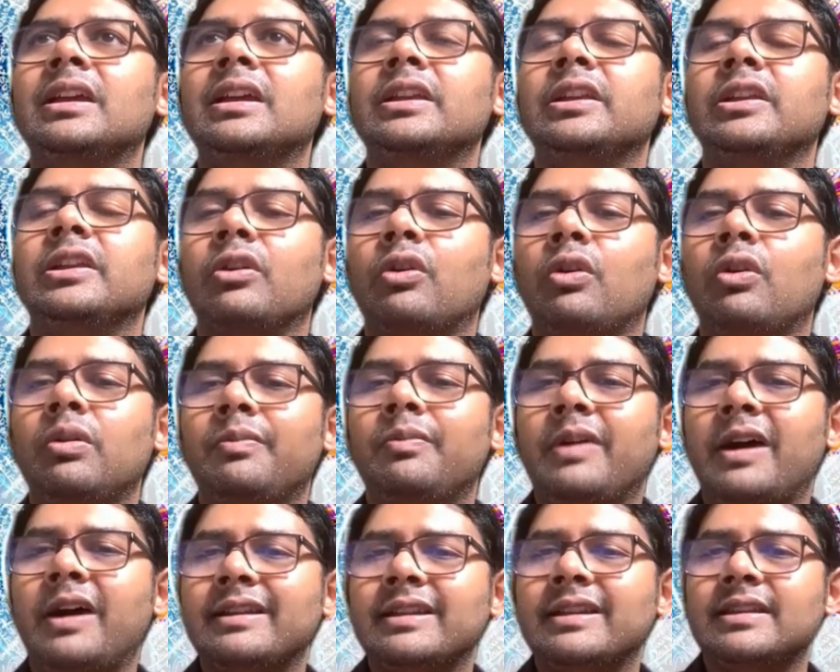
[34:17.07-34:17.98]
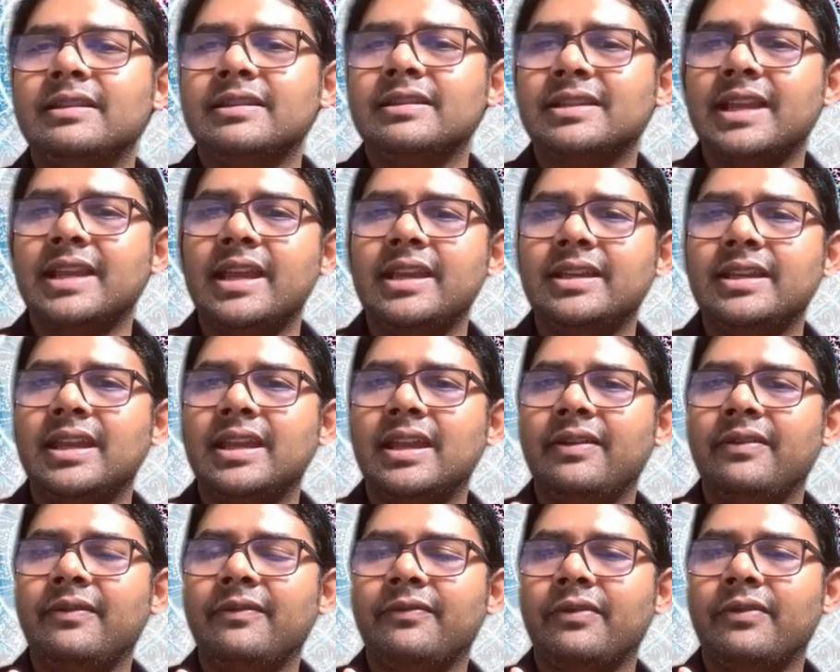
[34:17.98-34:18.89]
your whole body is
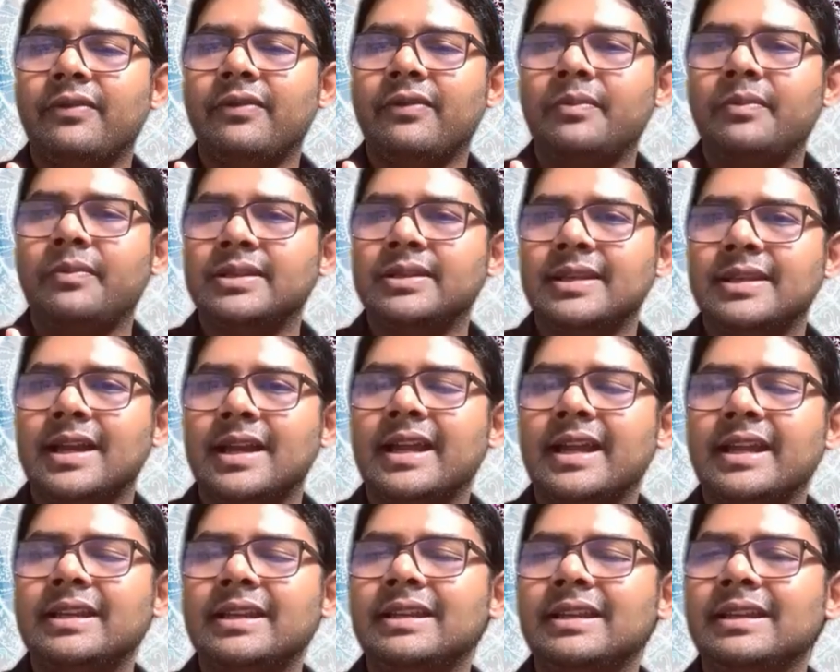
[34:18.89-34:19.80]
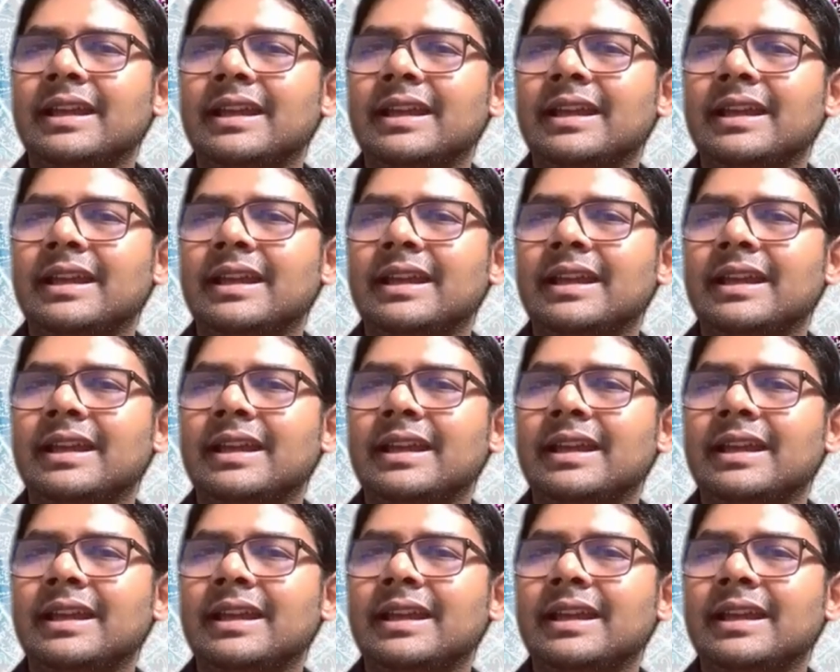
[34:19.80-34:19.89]
shaking from inside.